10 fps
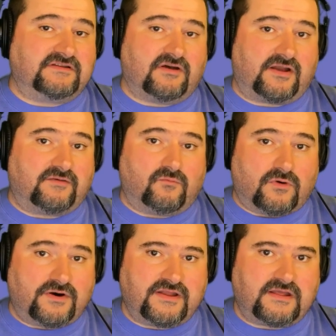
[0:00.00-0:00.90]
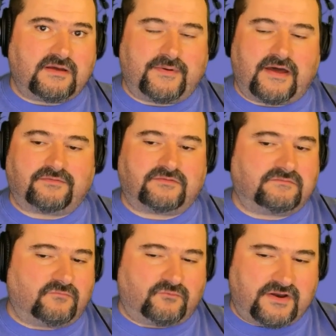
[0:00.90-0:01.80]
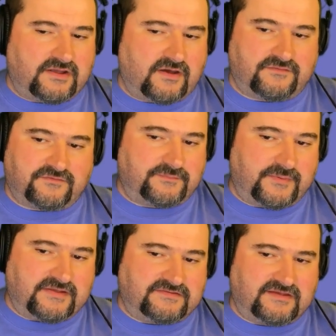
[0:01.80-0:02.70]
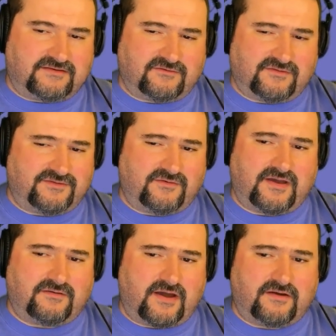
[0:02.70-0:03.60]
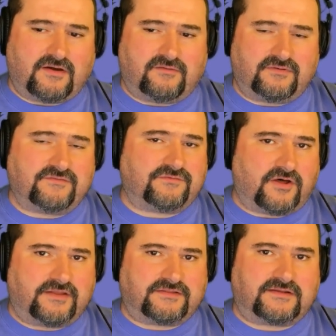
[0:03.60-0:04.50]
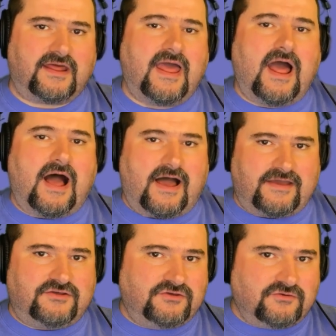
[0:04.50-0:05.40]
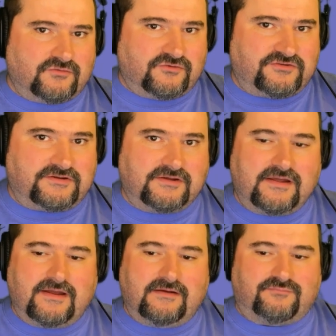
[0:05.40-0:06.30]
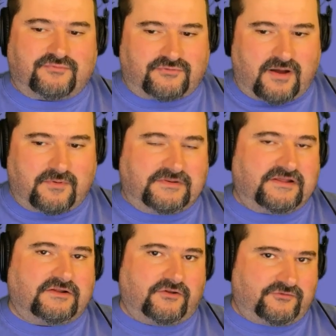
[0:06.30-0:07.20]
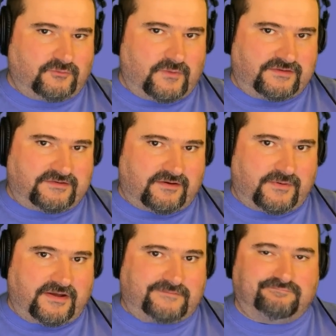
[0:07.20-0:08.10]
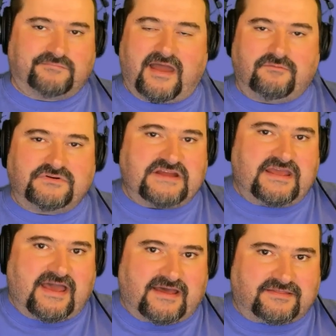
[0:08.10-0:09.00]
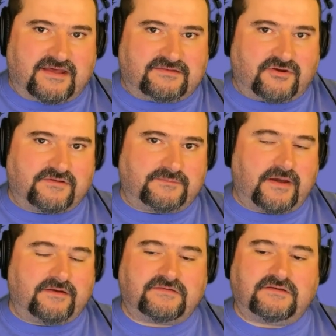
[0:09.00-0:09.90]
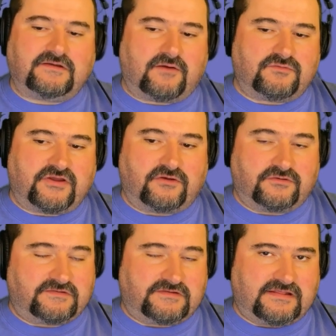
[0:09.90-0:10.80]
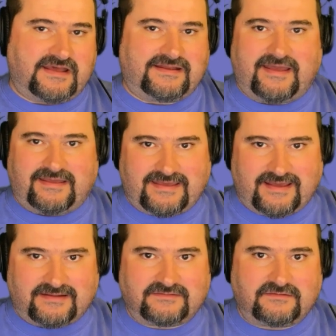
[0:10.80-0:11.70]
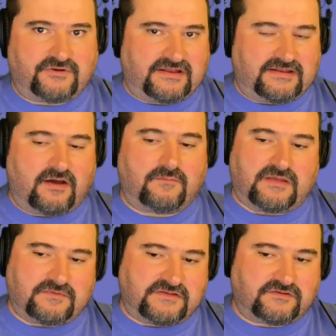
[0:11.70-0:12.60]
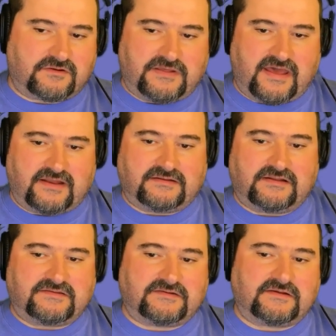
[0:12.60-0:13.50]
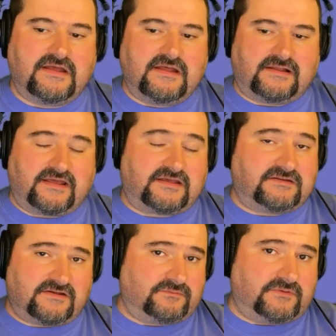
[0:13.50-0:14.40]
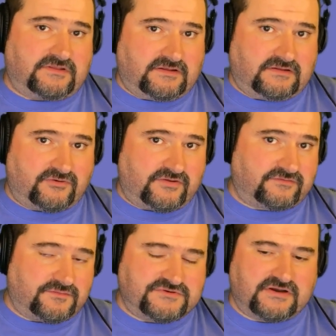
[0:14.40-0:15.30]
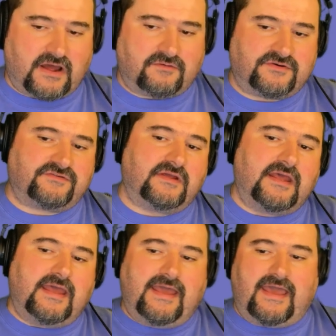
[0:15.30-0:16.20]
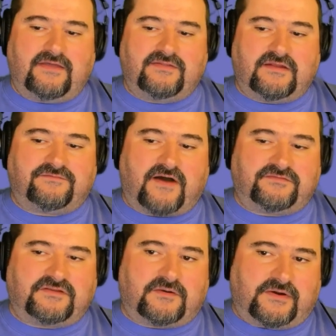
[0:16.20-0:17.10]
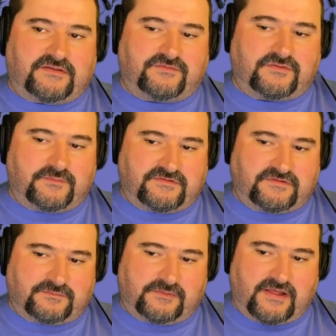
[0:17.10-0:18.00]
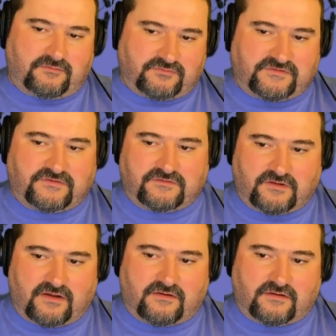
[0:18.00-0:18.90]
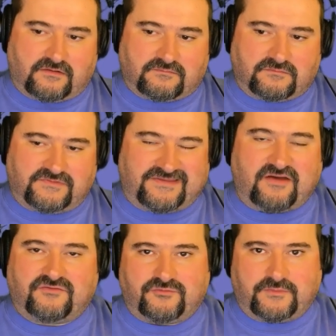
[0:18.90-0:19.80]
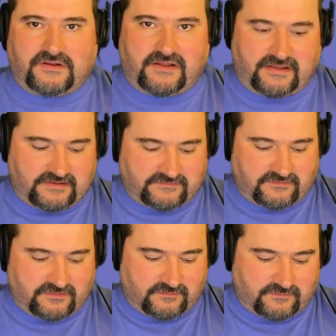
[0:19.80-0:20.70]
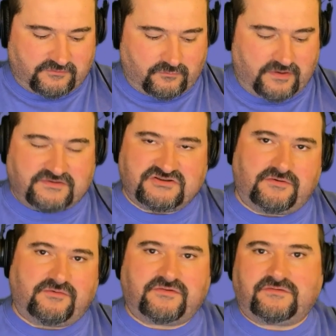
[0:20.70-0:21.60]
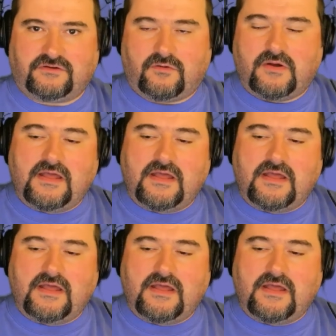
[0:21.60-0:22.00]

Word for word: got a warning about running out of space yet, although I, I, I would have thought that I used probably close to one terabyte. I wish I had that transparency. I wish I could see that. I can't right now. Maybe it's going to be added later, like it does with the transcription hours and then five terabytes for the business plan, which is uh, sounds to me like it's gonna it's quite generous, you know.